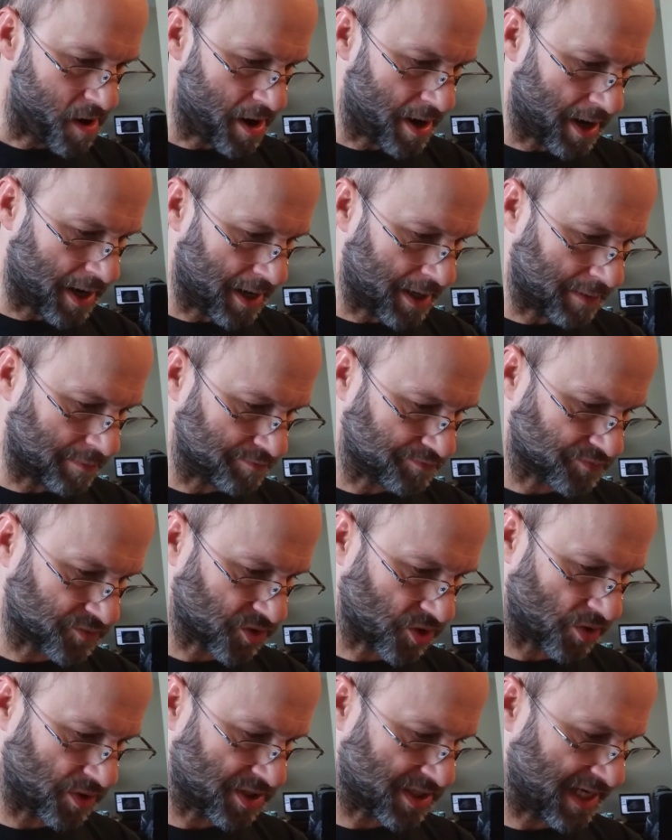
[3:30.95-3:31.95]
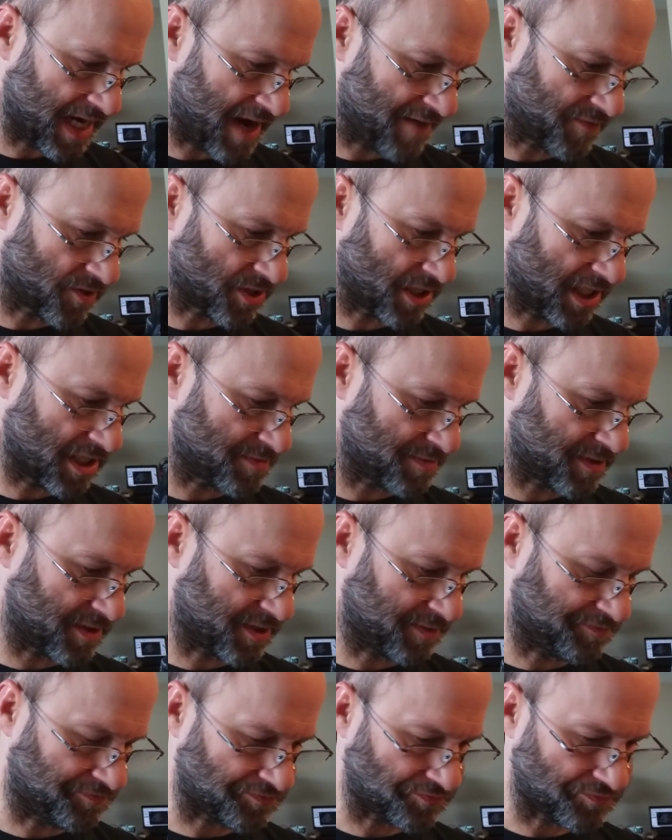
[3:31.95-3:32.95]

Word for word: um, so it's an advertisement.